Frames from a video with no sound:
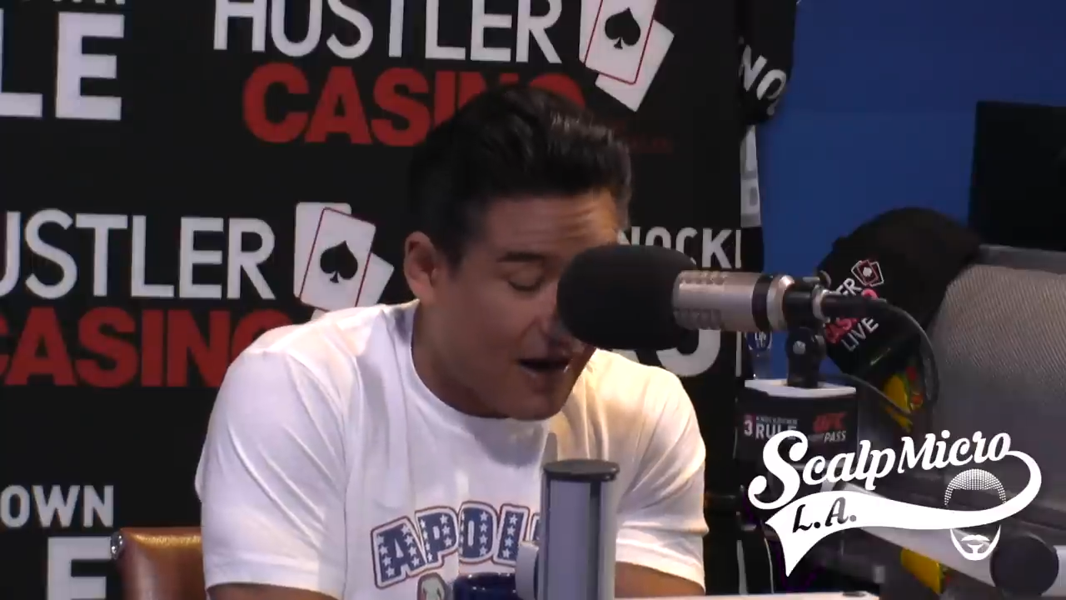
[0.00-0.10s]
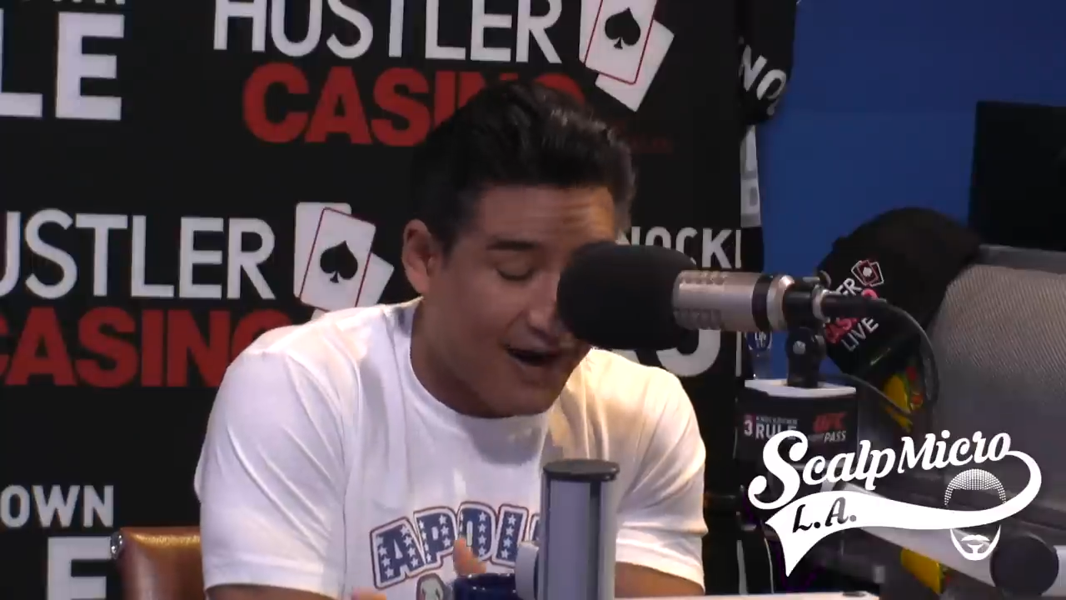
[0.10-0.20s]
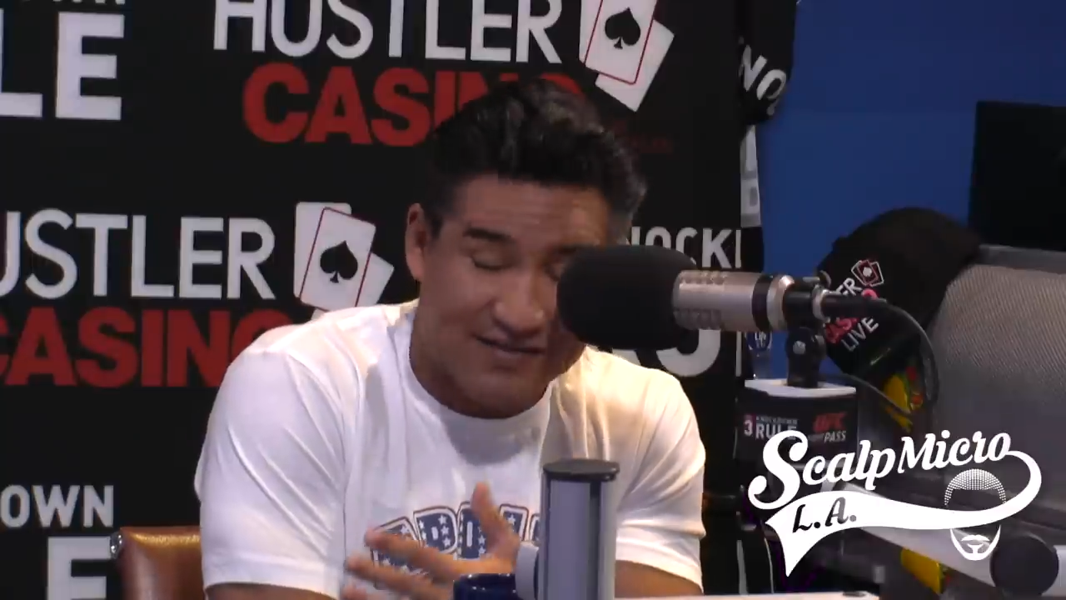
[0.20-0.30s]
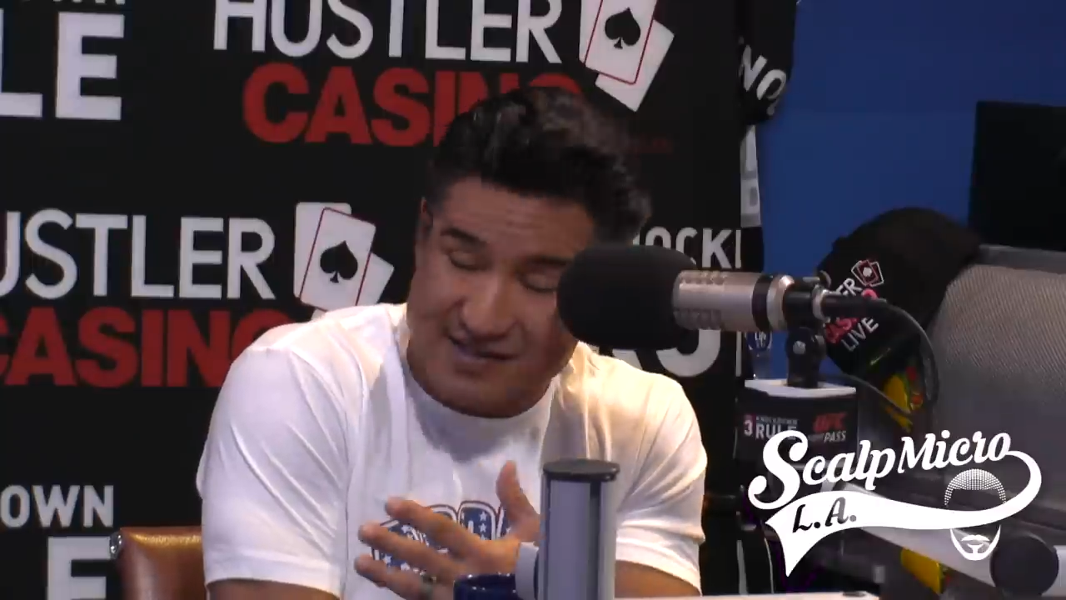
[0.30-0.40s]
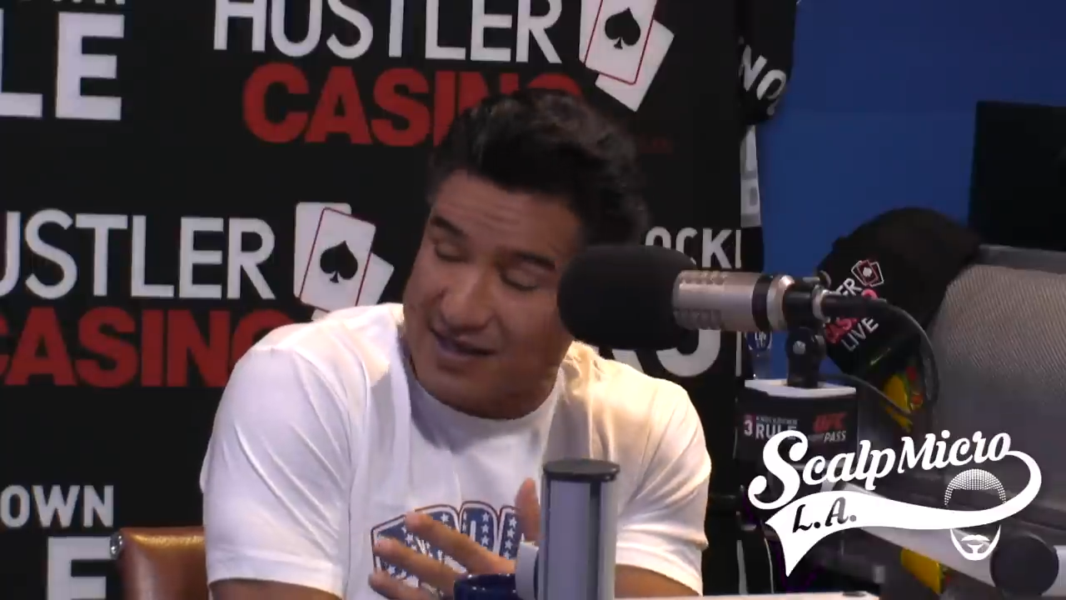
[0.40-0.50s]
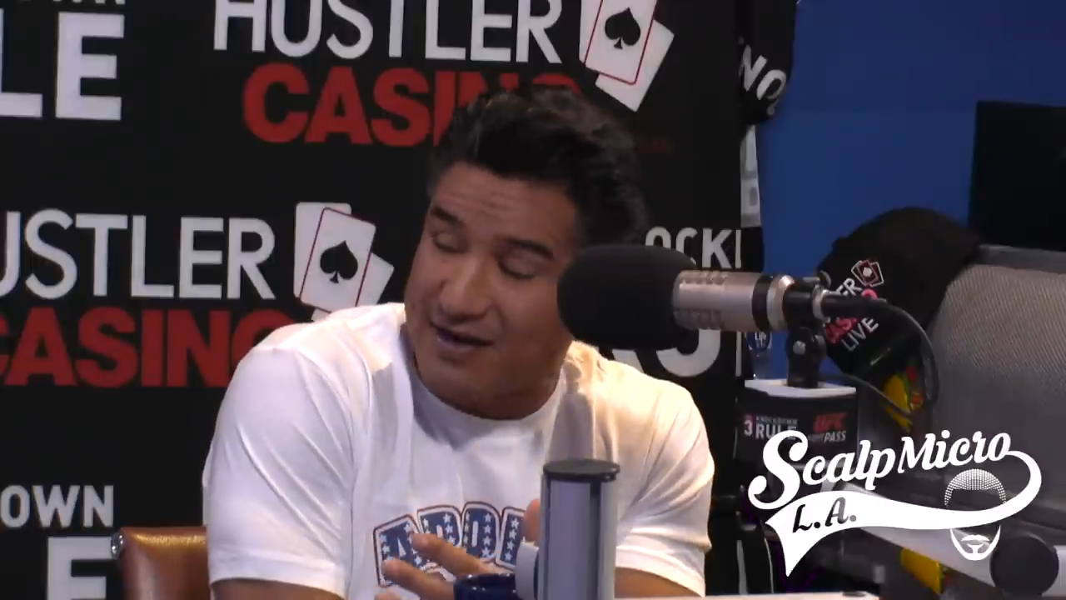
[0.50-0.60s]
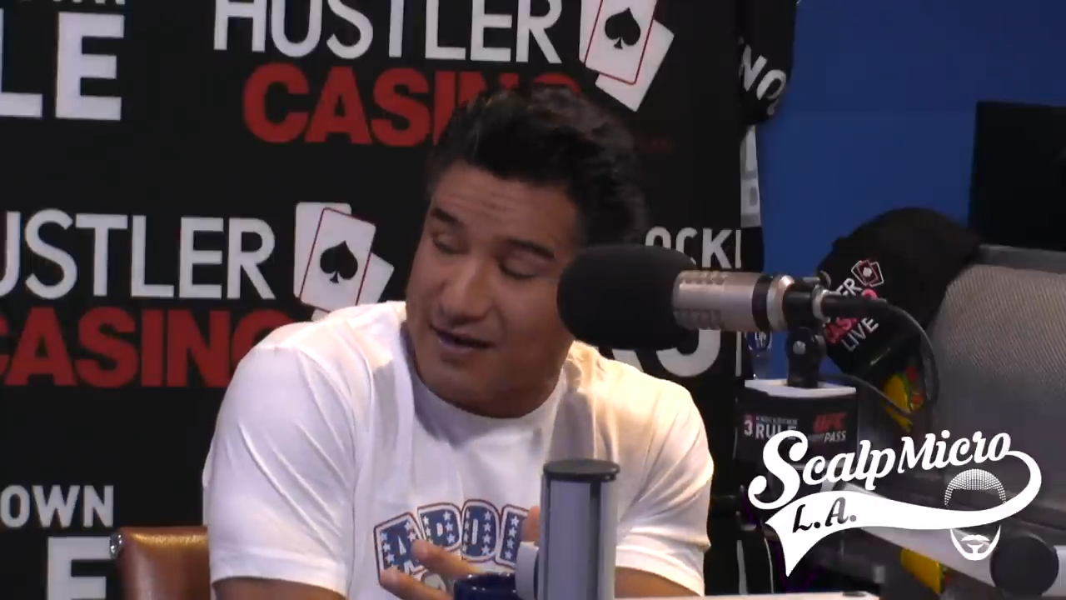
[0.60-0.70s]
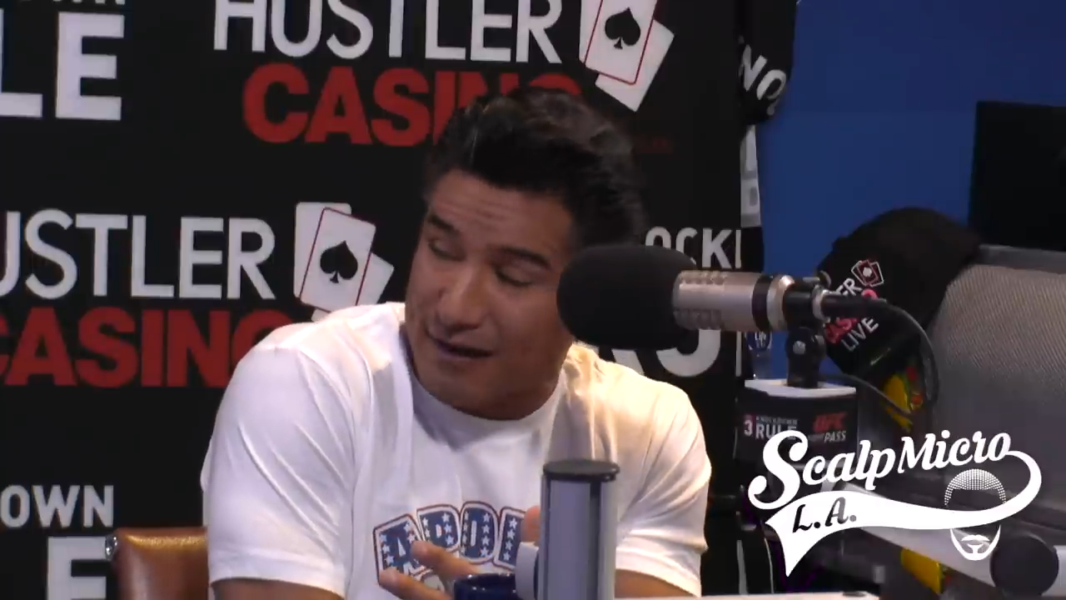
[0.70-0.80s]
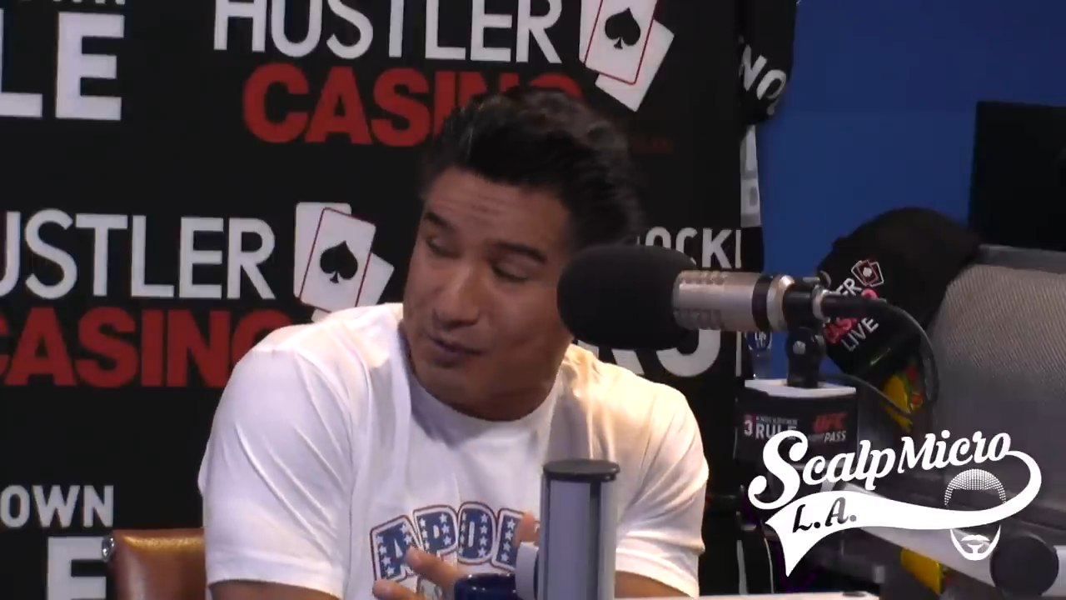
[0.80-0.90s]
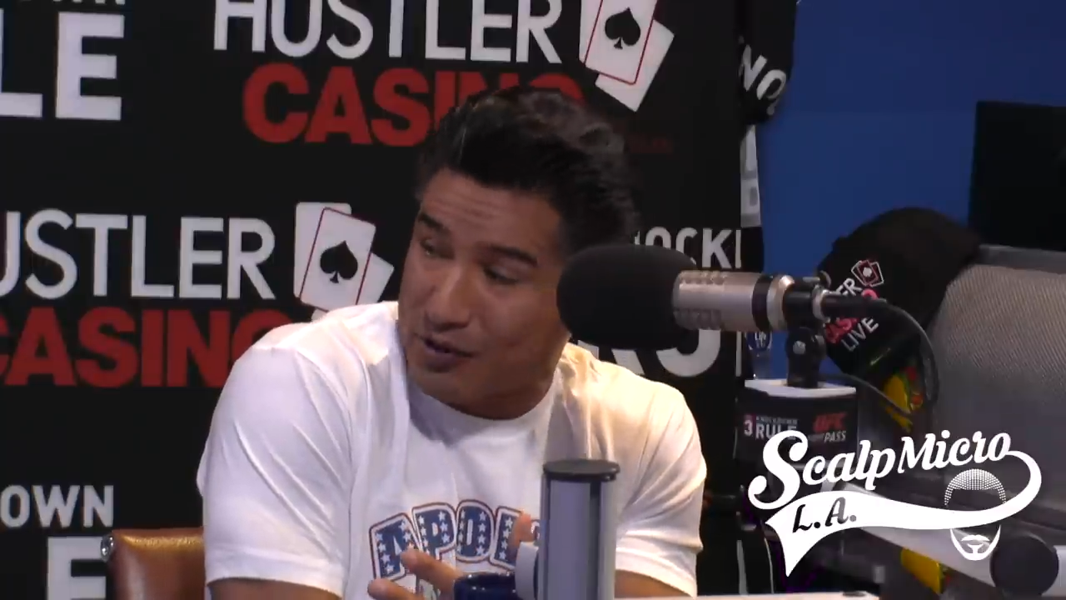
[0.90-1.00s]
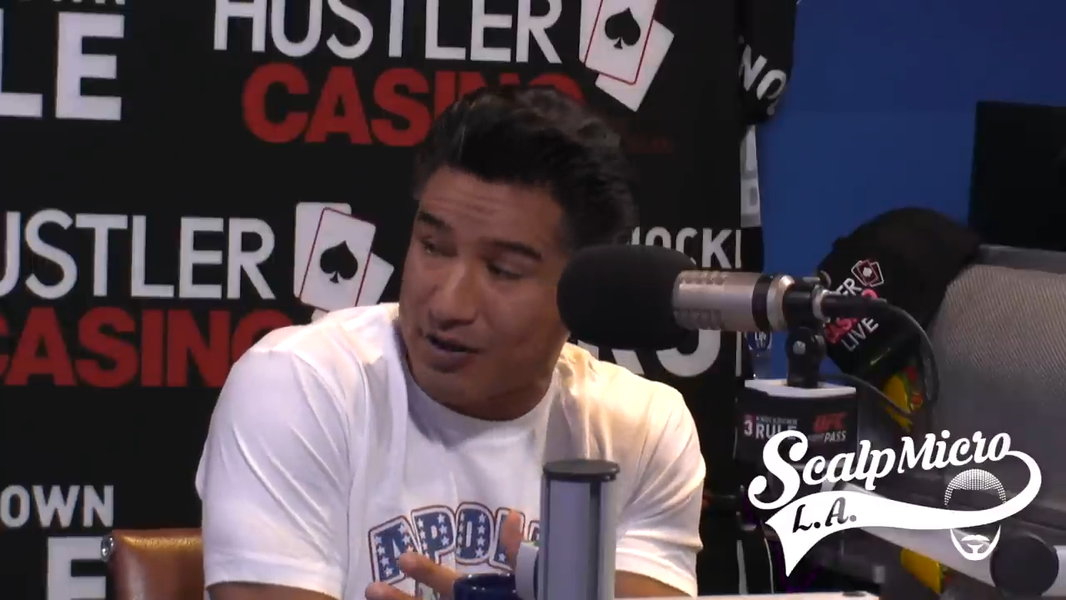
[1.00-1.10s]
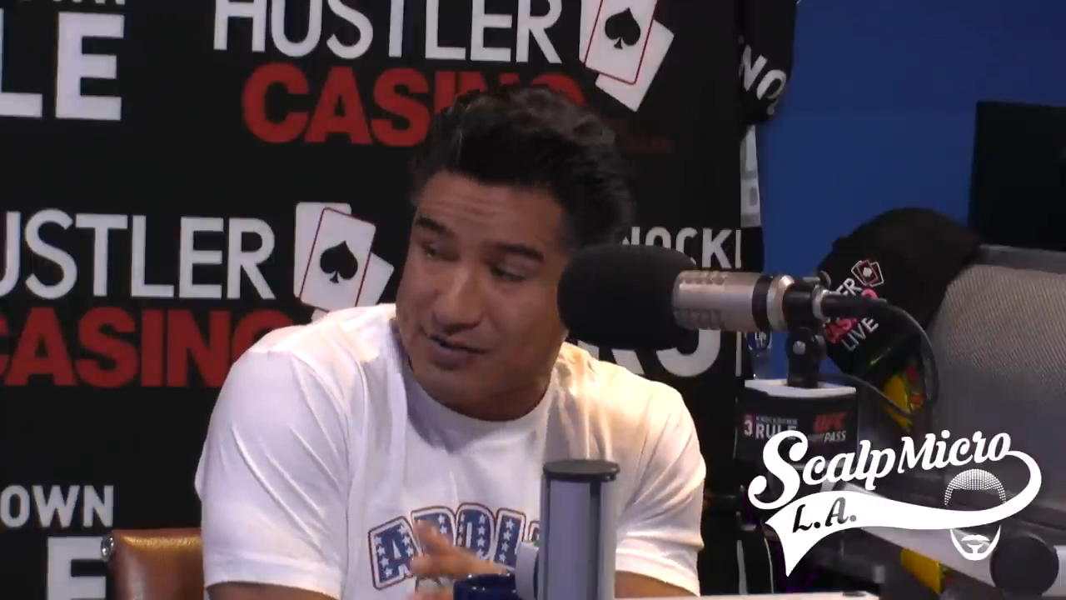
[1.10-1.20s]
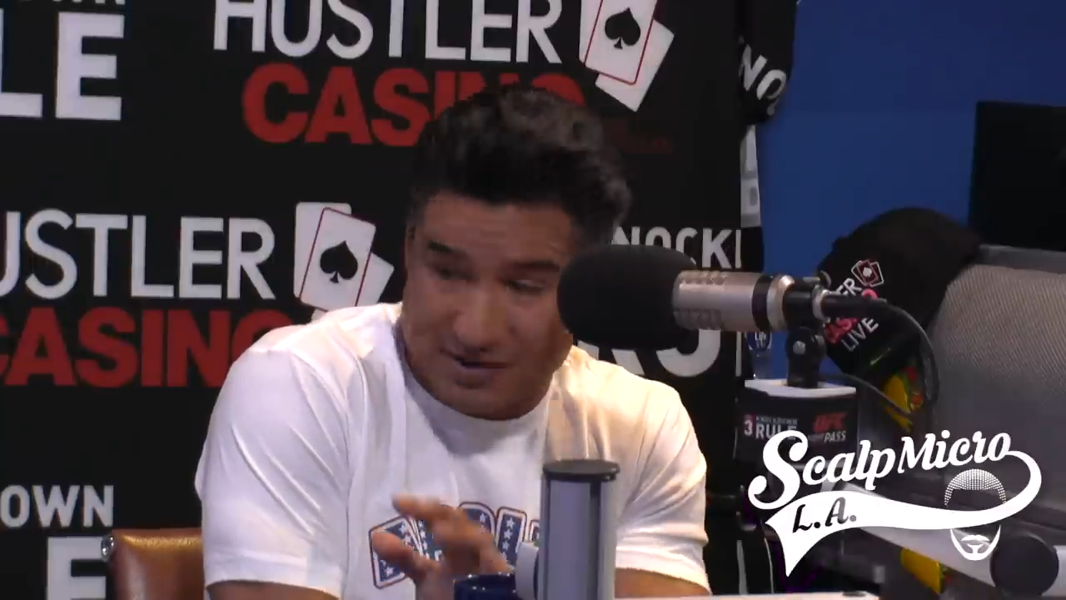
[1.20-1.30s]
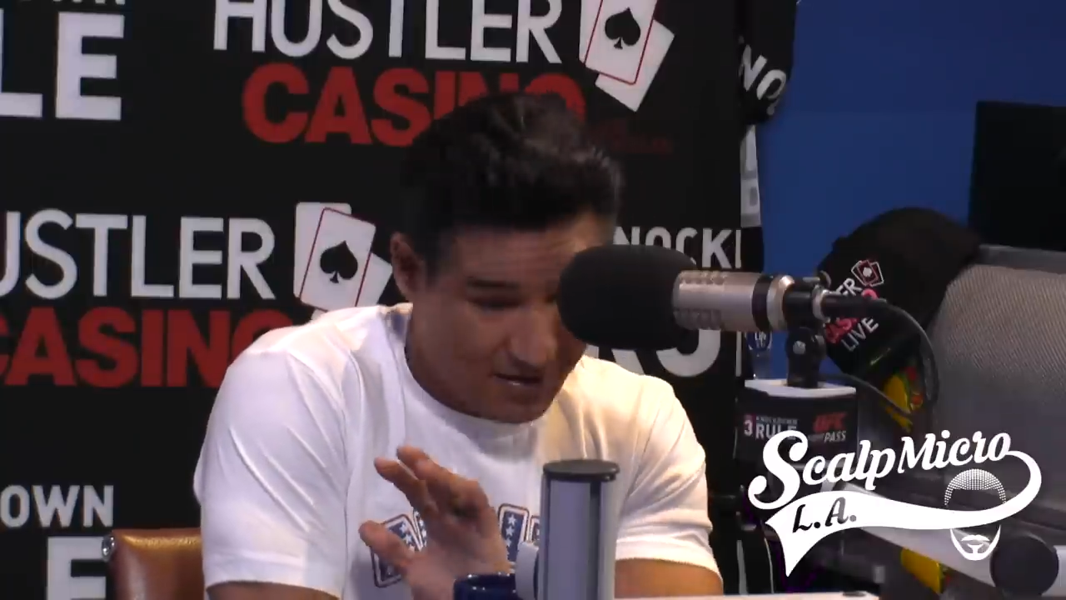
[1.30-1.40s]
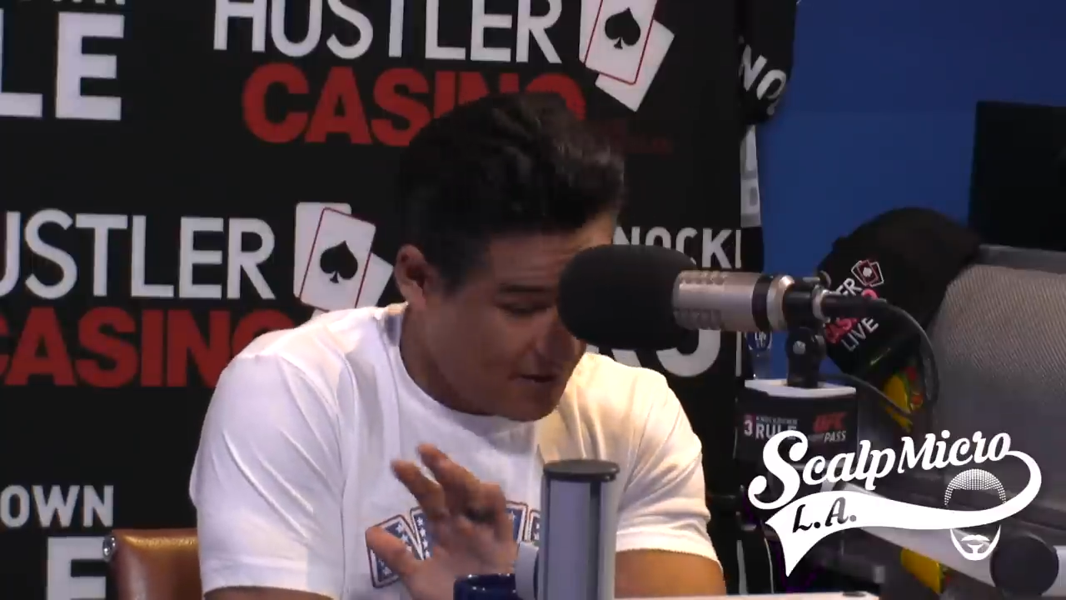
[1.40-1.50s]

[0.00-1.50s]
I've seen it up close.